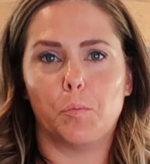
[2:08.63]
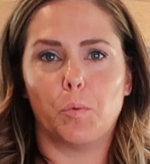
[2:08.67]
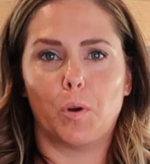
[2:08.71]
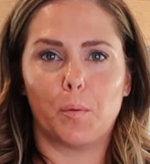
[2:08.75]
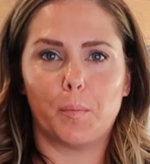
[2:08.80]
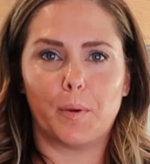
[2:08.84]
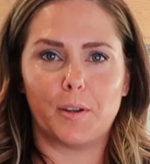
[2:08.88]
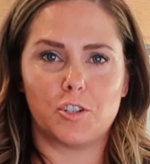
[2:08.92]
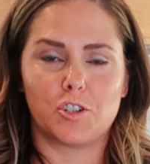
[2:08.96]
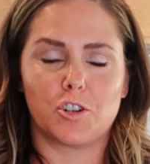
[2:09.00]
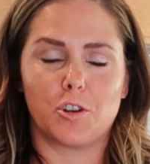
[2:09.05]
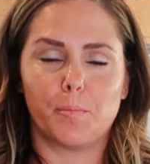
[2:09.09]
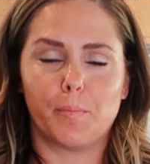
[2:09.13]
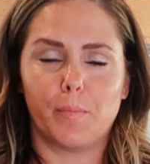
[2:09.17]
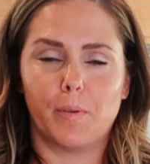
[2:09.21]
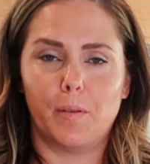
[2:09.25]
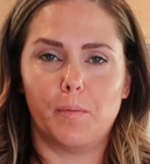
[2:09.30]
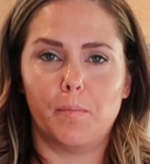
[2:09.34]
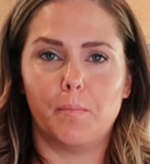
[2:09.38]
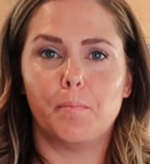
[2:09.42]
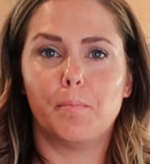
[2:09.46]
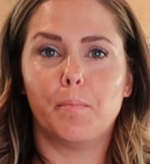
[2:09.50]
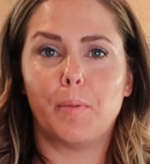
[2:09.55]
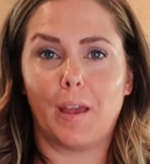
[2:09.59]
while my
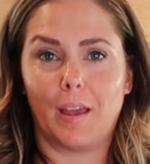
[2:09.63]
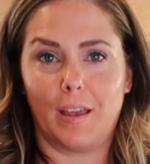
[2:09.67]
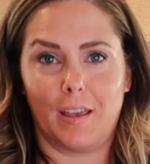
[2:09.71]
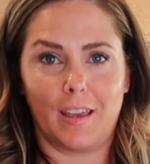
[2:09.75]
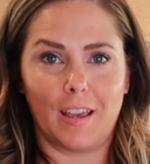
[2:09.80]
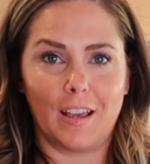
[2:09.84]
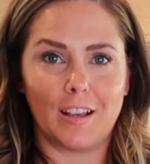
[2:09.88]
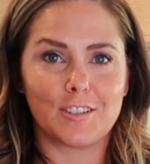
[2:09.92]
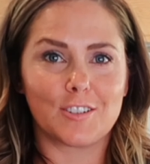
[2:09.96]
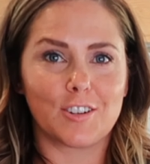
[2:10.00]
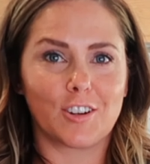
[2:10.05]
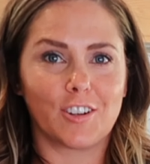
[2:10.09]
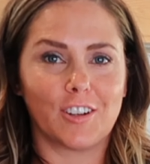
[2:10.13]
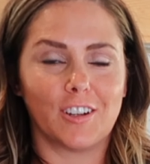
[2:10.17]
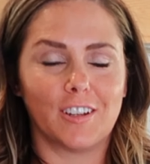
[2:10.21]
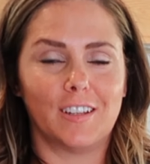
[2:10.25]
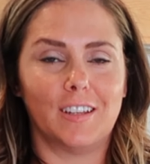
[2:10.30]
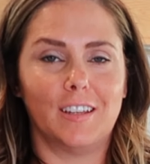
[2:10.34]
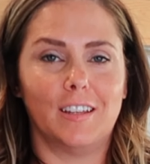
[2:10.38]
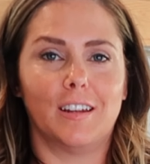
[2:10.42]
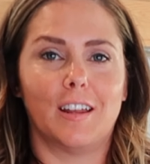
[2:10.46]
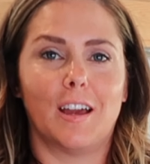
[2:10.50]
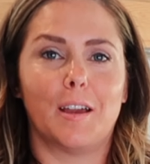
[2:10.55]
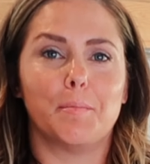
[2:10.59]
German pancakes are
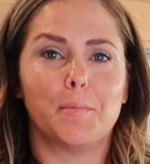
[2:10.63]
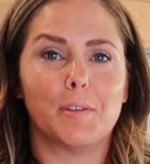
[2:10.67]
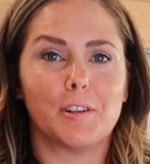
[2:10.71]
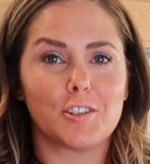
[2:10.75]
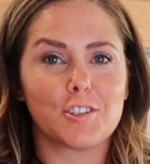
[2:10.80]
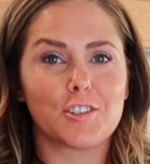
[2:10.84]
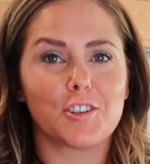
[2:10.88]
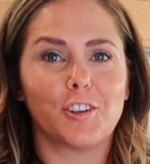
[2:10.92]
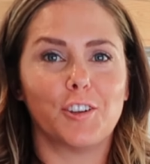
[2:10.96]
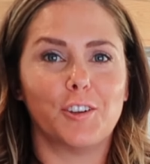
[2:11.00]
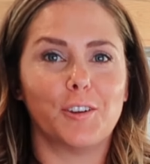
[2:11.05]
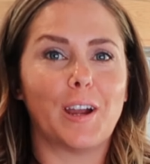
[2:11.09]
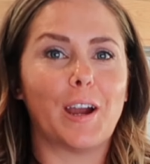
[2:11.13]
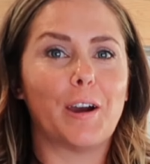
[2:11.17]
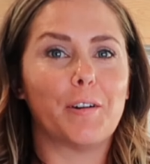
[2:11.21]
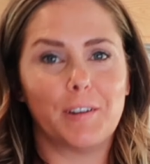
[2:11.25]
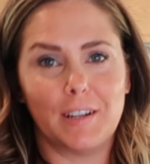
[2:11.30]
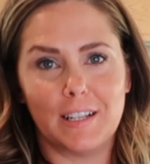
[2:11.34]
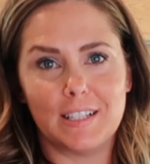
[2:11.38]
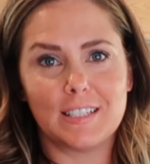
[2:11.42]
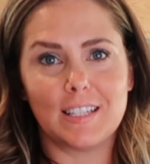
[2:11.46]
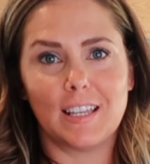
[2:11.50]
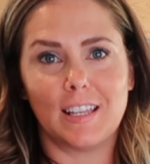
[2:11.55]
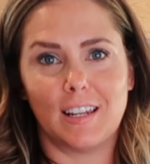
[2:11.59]
cooking, I'm gonna show you
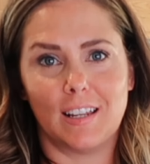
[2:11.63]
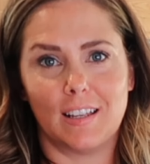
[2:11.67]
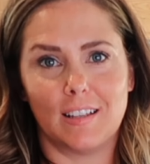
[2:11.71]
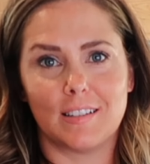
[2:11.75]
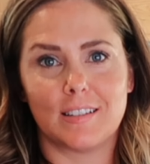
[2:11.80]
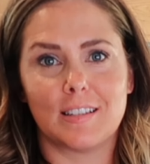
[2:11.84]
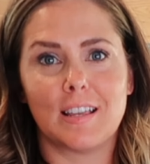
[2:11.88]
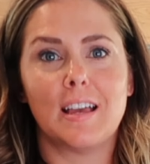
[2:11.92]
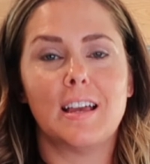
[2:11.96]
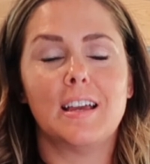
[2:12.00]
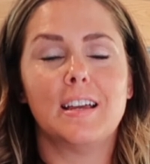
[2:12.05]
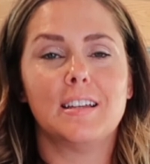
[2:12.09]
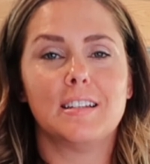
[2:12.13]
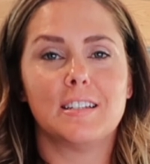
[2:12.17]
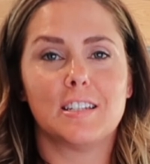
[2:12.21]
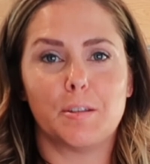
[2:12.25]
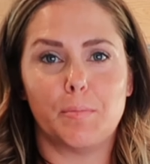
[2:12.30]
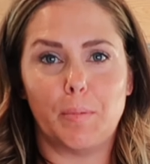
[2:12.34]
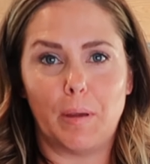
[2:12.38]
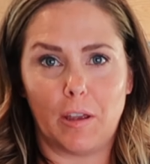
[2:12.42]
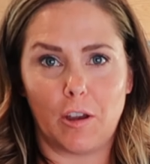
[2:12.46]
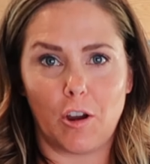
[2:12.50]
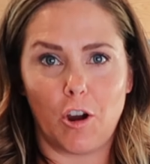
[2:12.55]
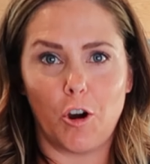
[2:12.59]
how easy it is
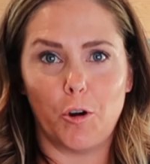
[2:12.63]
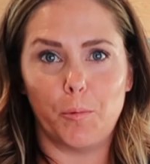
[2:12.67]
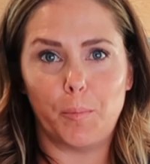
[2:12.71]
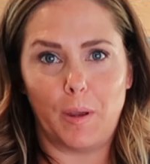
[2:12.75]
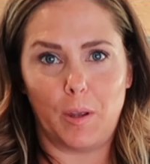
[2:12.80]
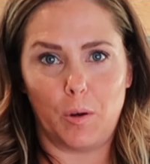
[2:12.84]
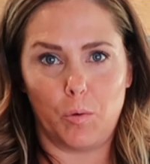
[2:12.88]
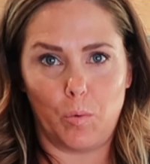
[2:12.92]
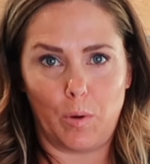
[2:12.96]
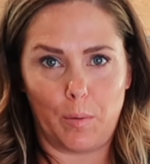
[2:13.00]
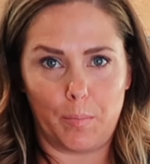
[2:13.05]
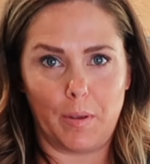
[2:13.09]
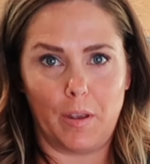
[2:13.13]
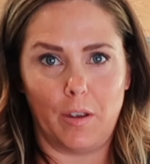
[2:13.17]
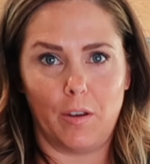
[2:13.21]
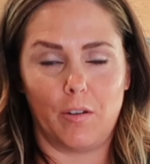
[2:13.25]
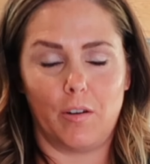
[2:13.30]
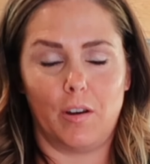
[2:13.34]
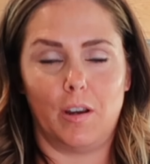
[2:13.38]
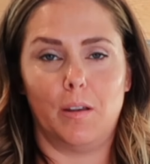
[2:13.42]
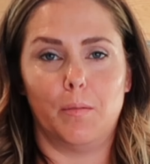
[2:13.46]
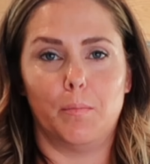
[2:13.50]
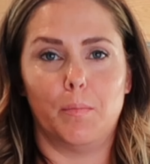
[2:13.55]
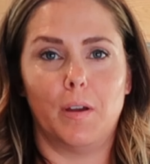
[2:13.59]
to make homemade whipping
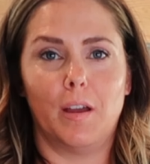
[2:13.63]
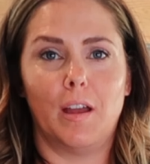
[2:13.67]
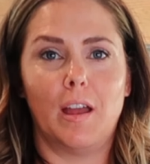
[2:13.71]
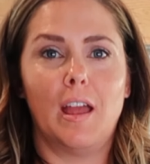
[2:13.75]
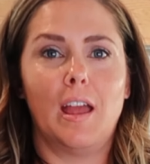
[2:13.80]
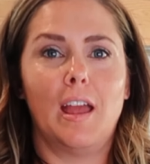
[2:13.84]
cream.